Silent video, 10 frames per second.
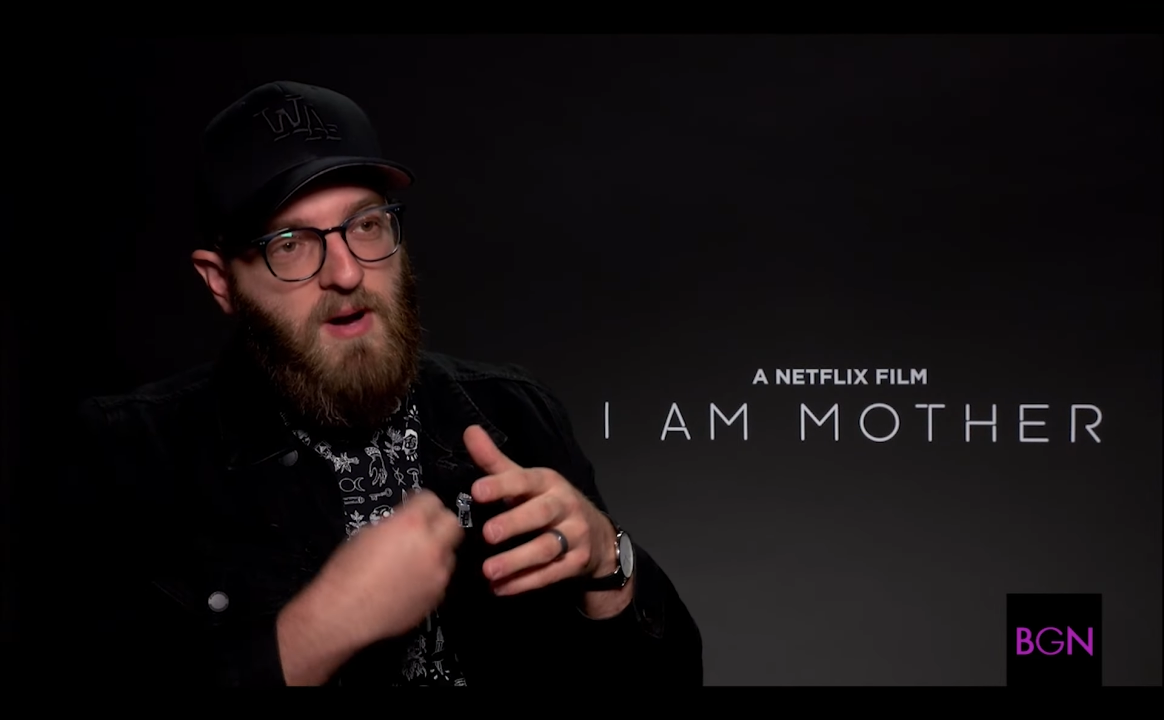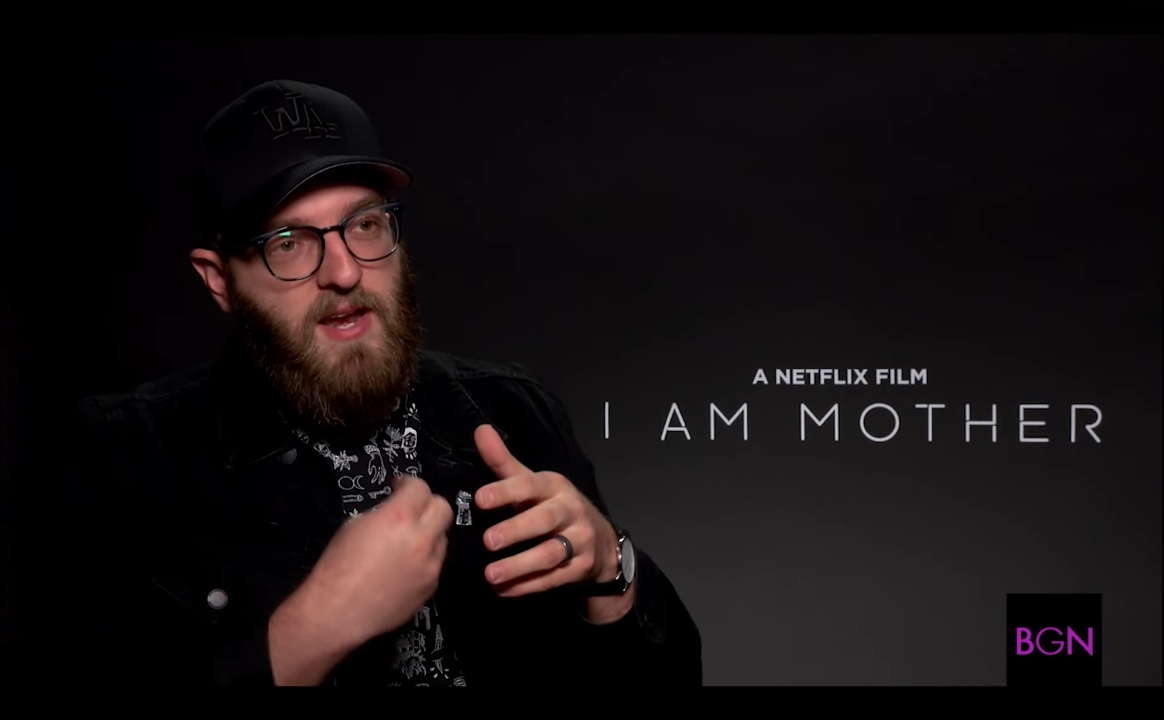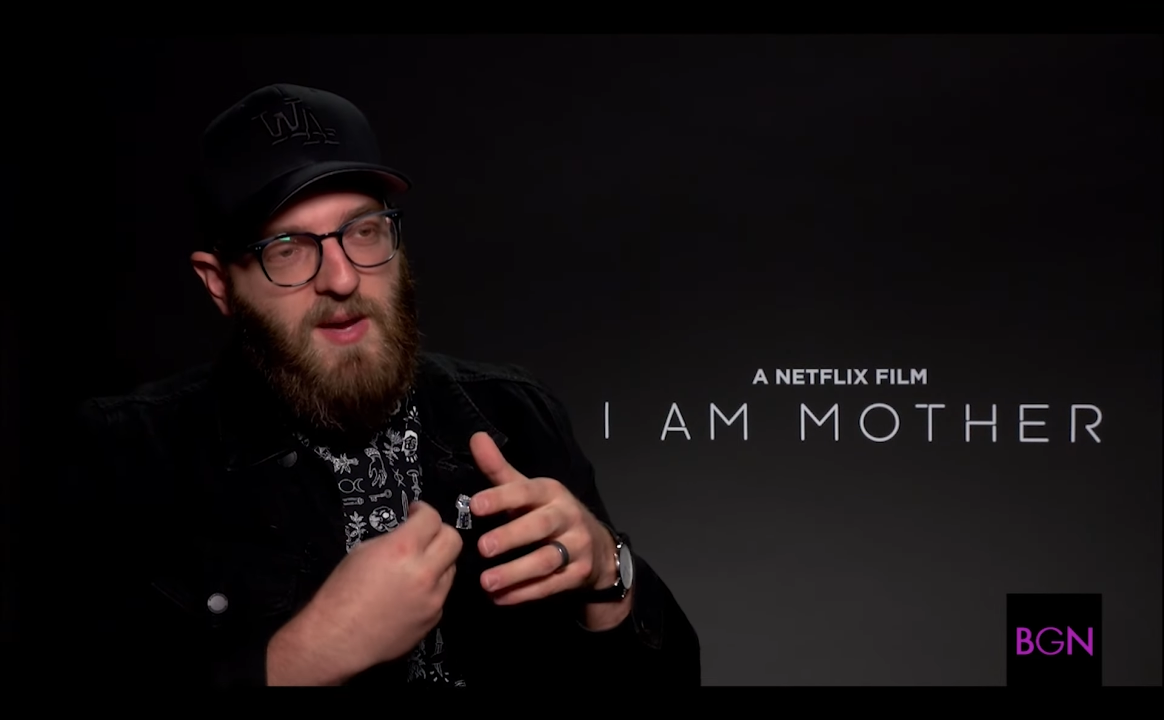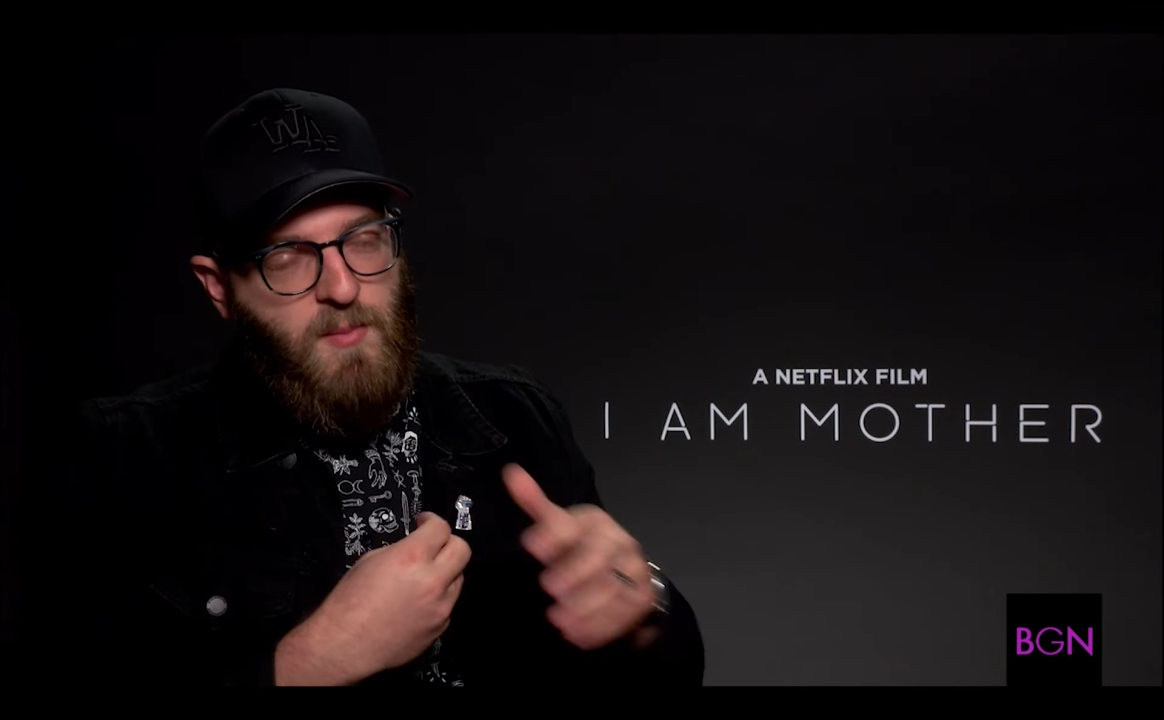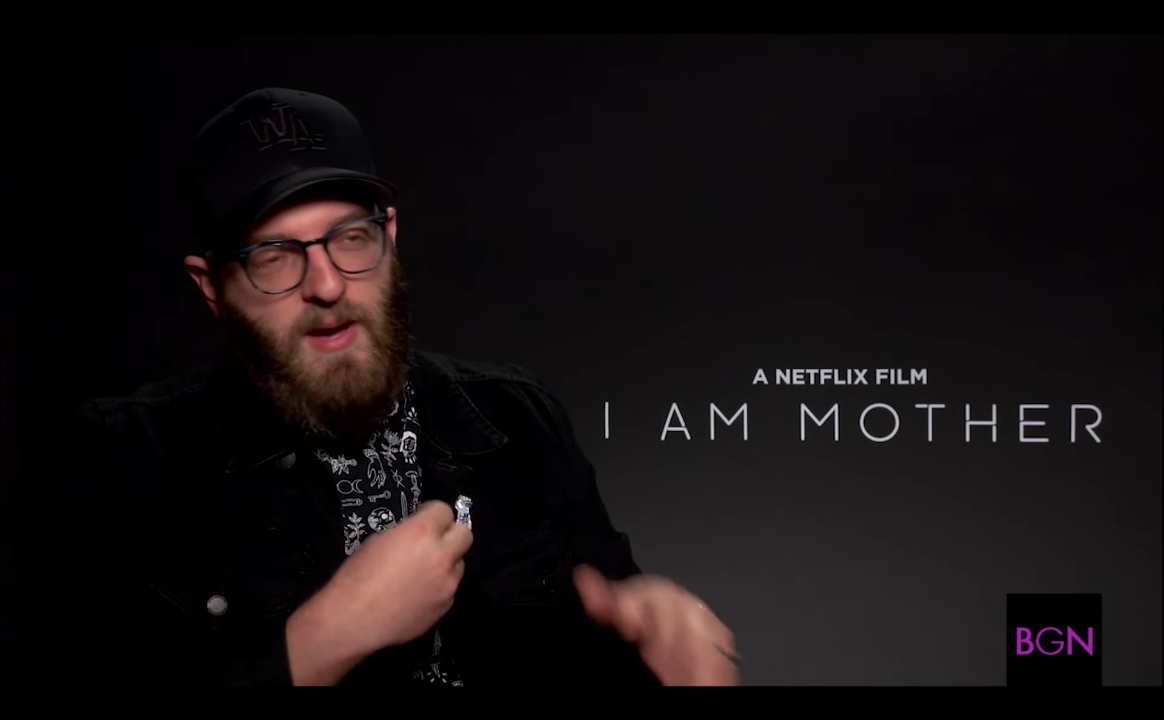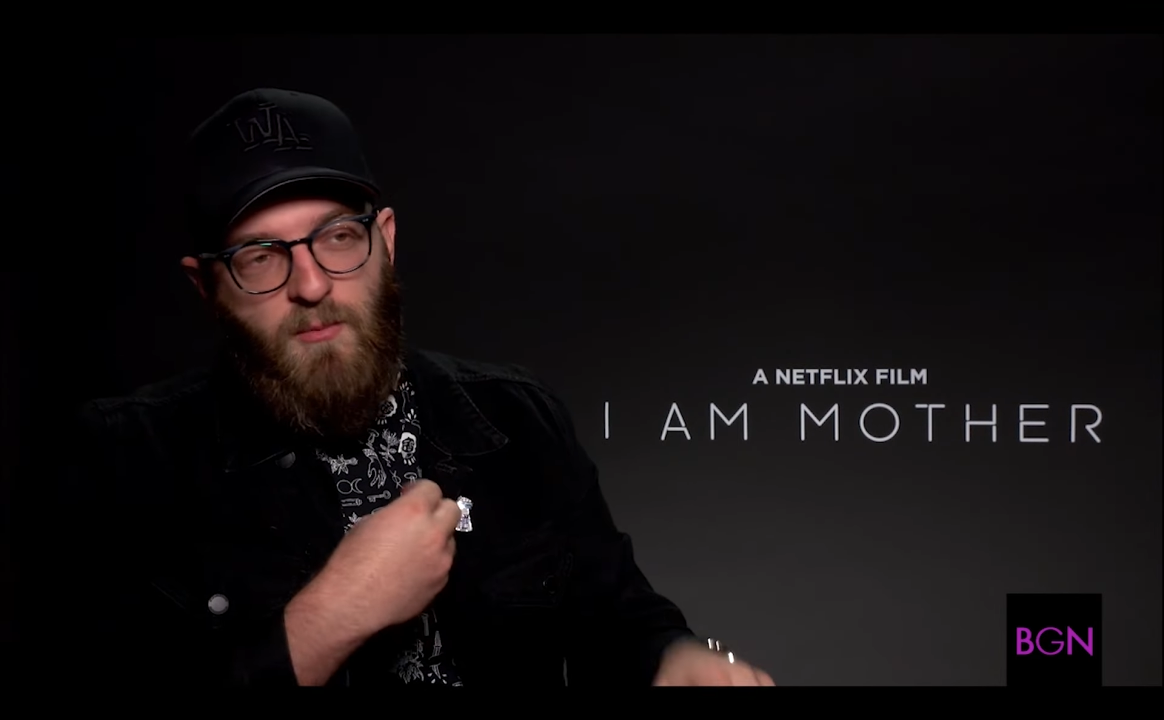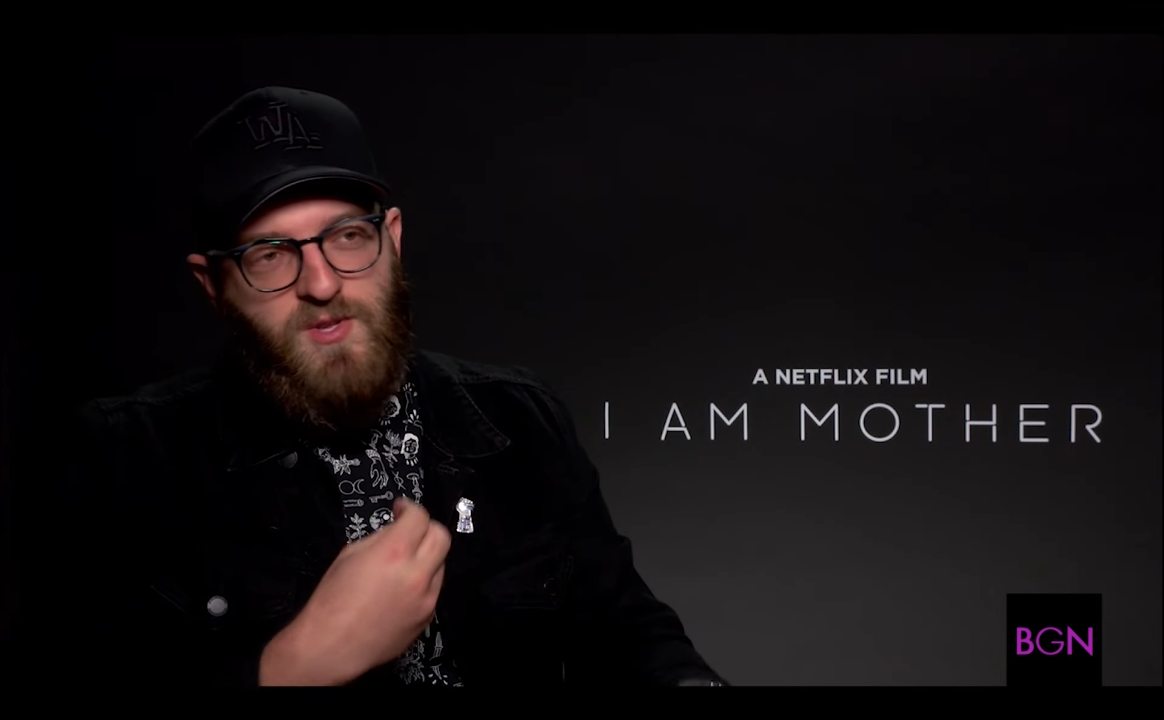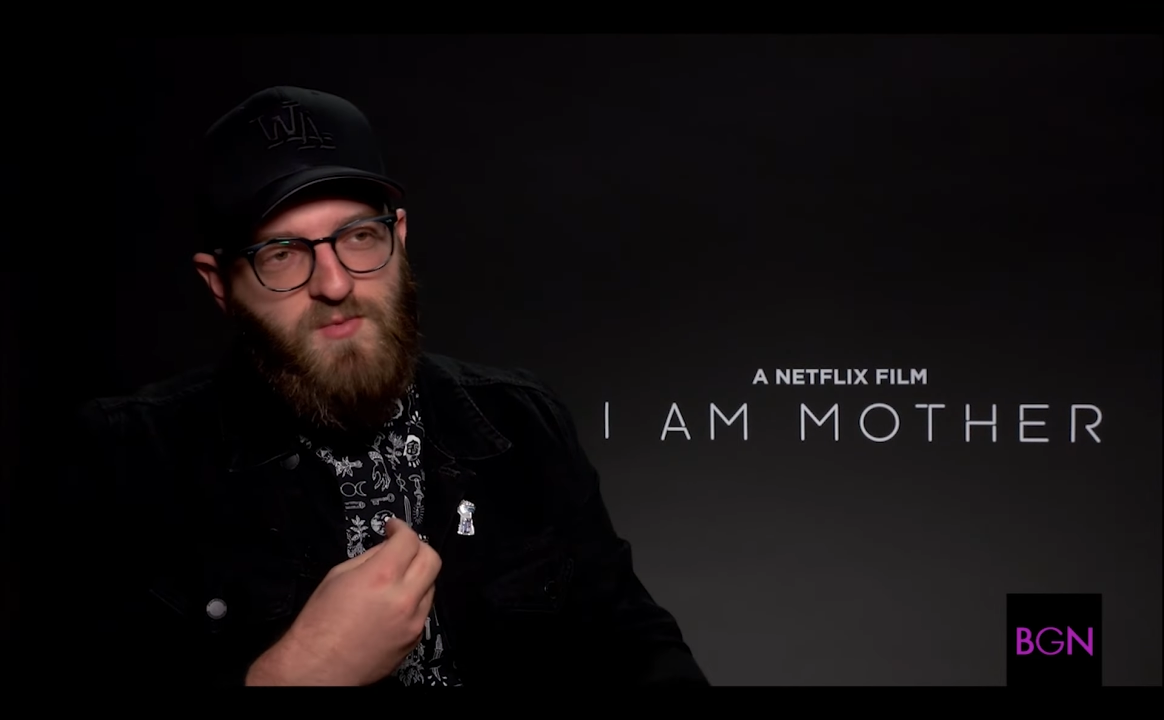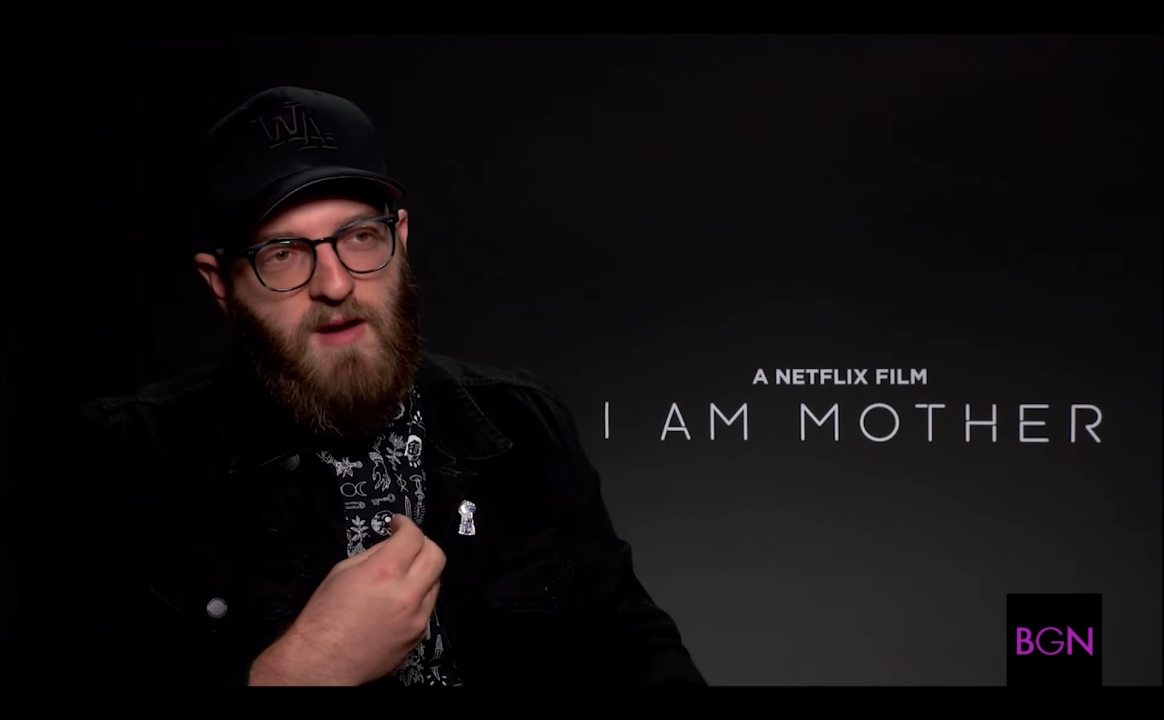mind up about what's